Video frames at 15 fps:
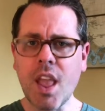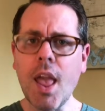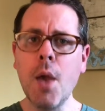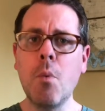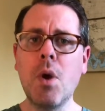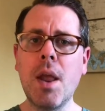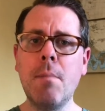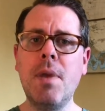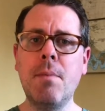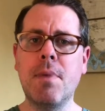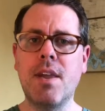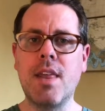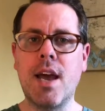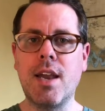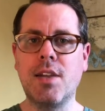And what I mean
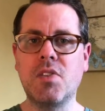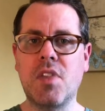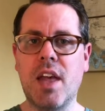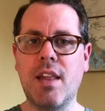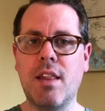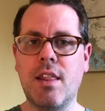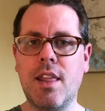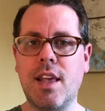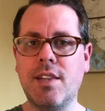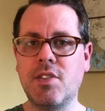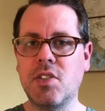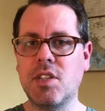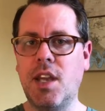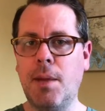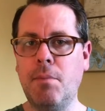by that is that they
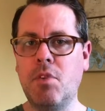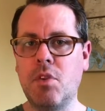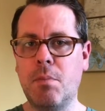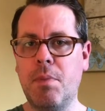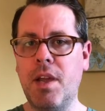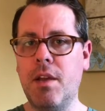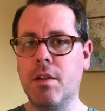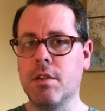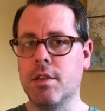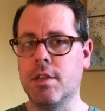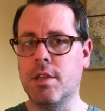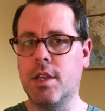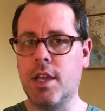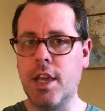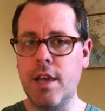seem to be
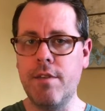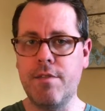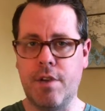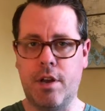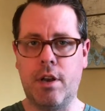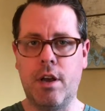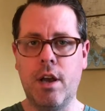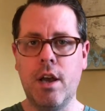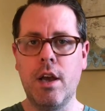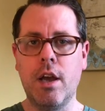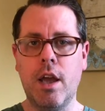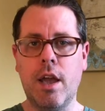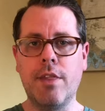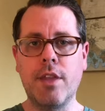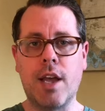even
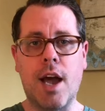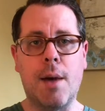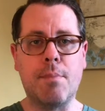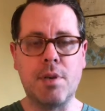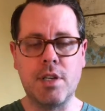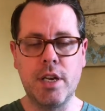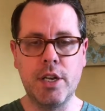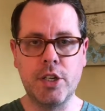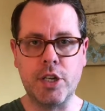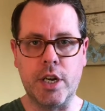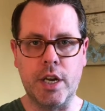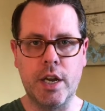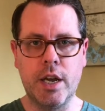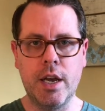in the competition.